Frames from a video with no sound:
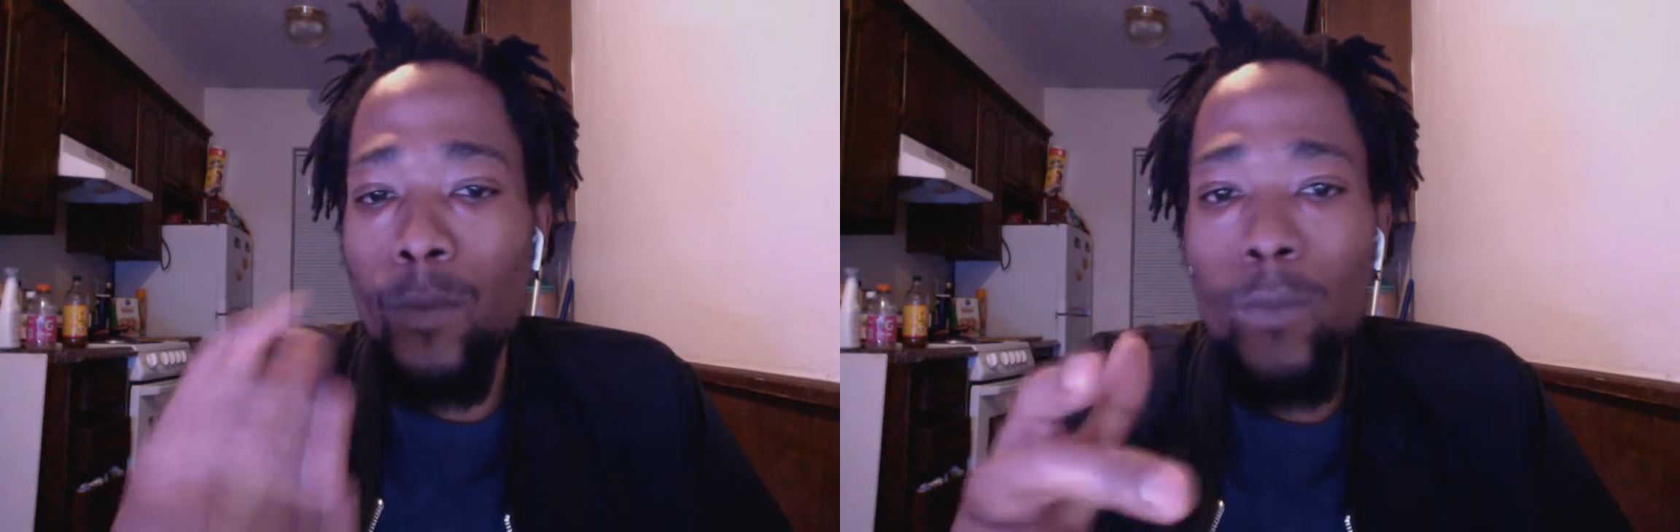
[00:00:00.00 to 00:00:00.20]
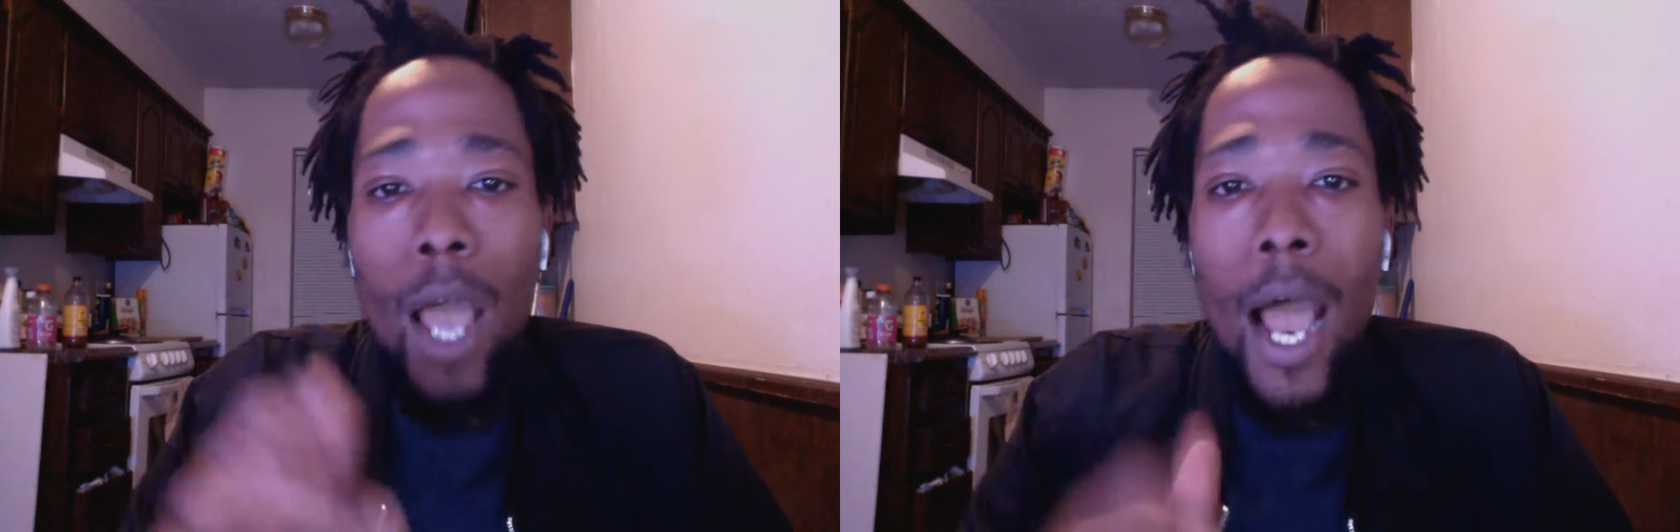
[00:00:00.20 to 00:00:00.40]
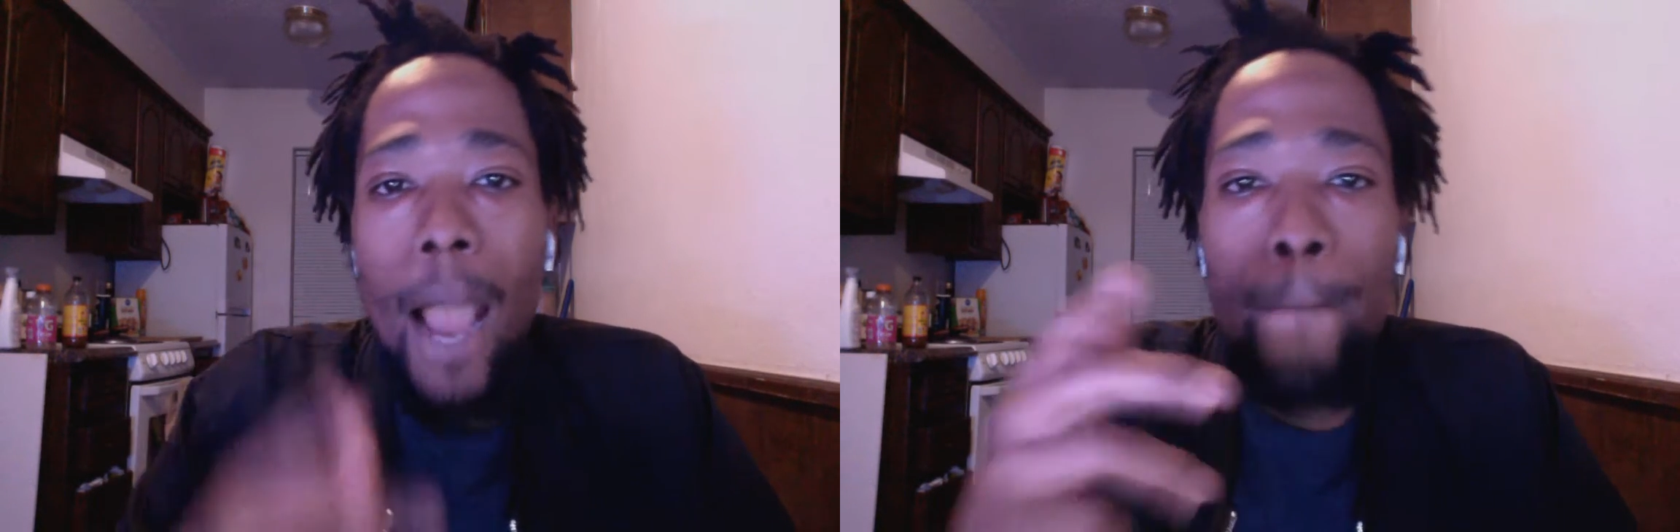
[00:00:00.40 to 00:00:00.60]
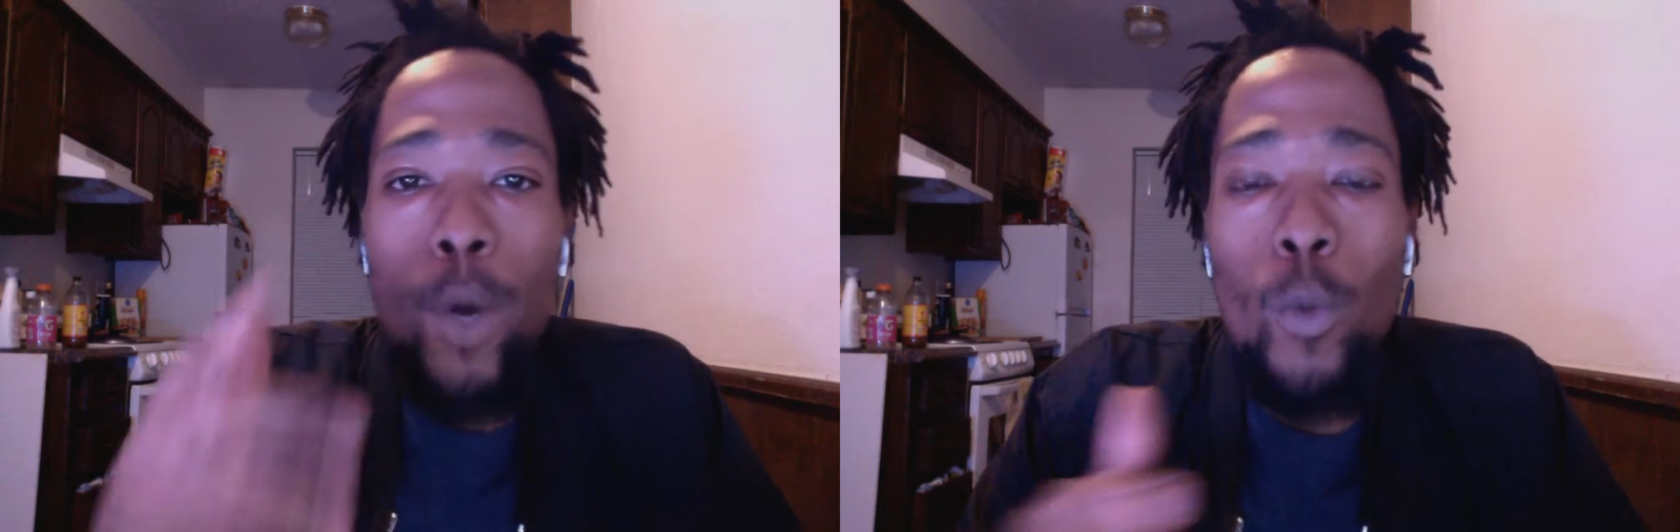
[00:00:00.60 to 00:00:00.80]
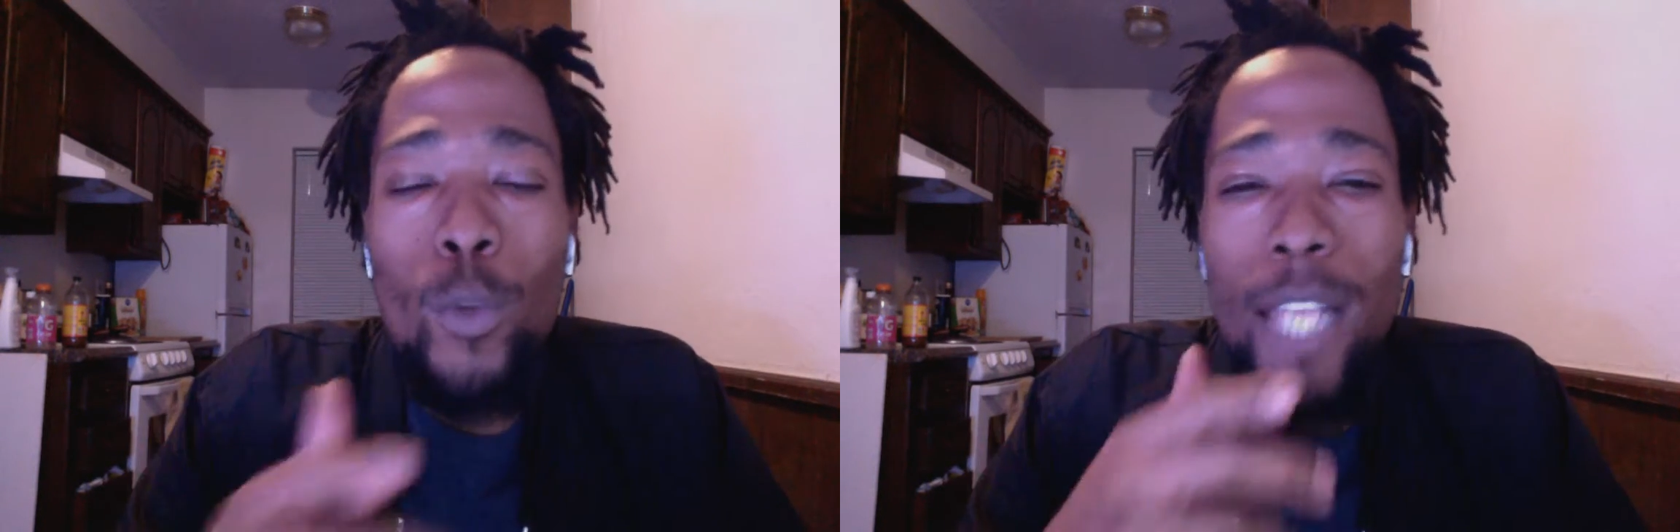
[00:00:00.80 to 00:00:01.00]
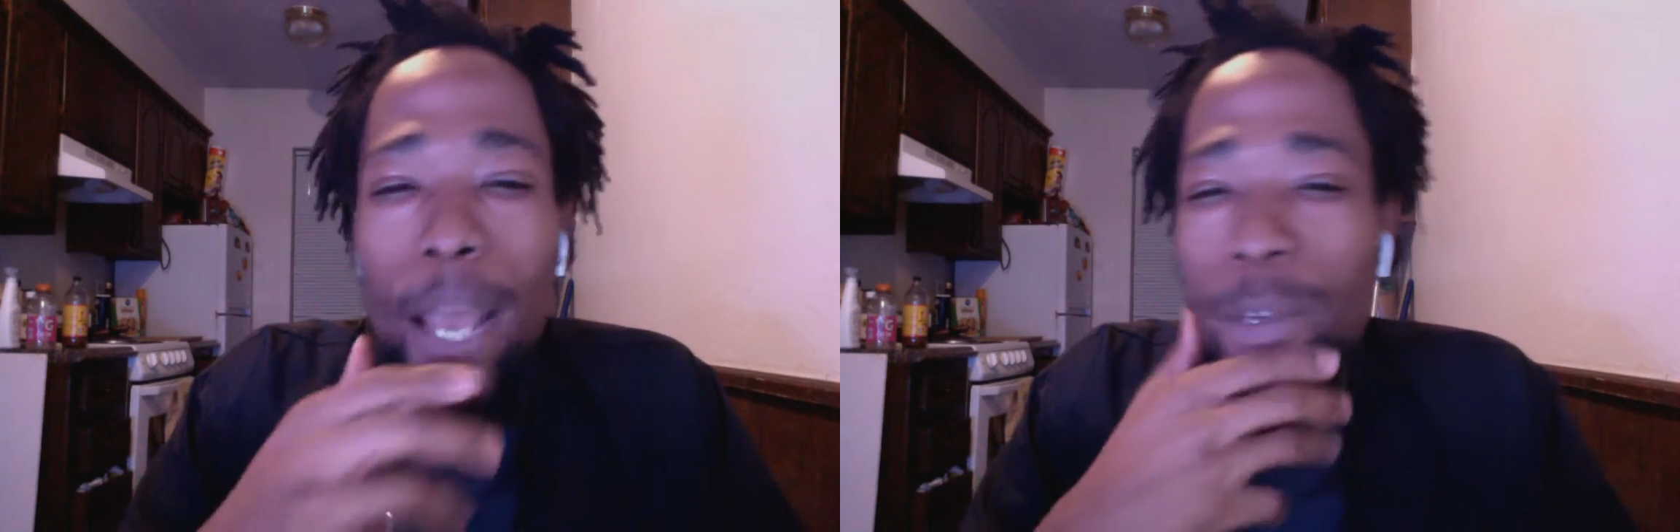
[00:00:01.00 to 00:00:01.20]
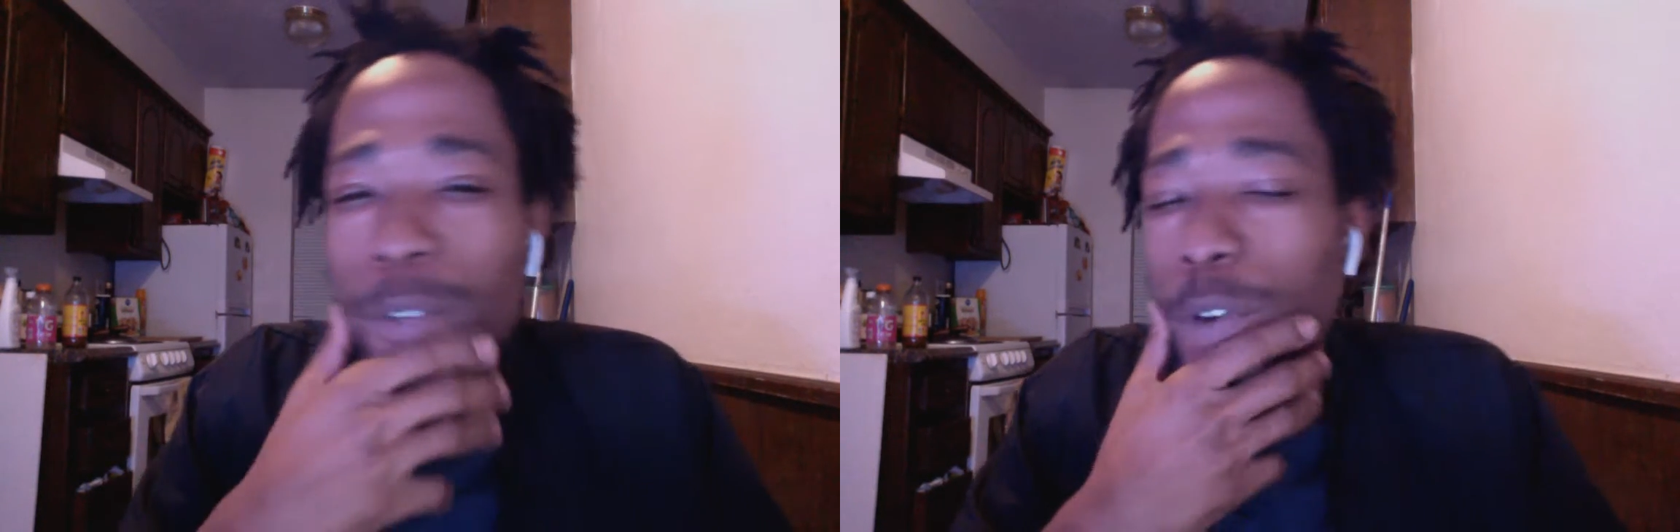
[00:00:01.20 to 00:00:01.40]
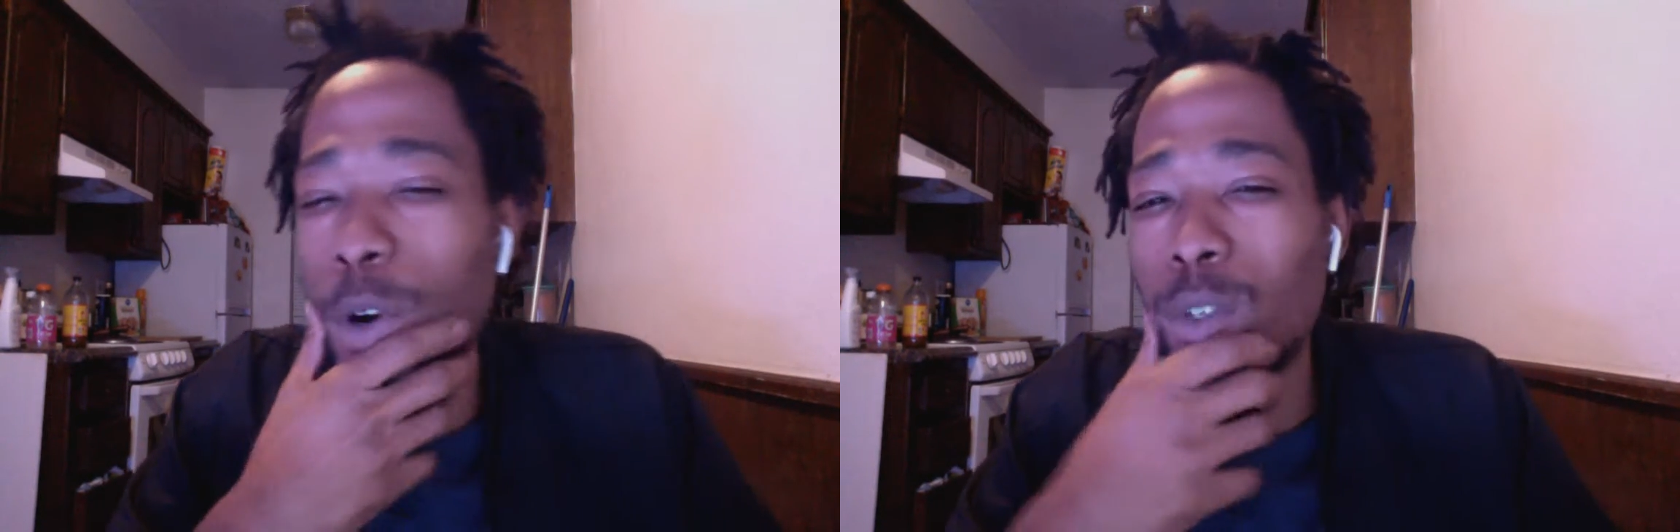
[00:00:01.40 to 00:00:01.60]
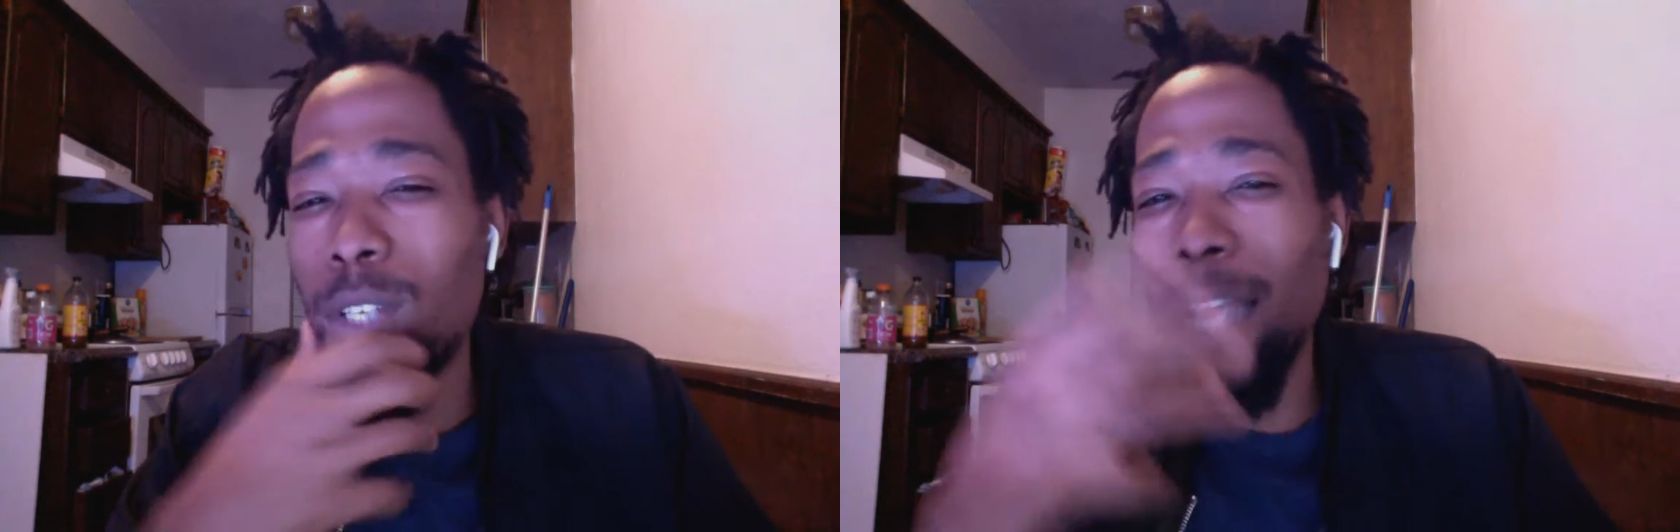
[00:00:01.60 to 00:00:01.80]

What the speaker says: Alright, boom, what's happening, folks?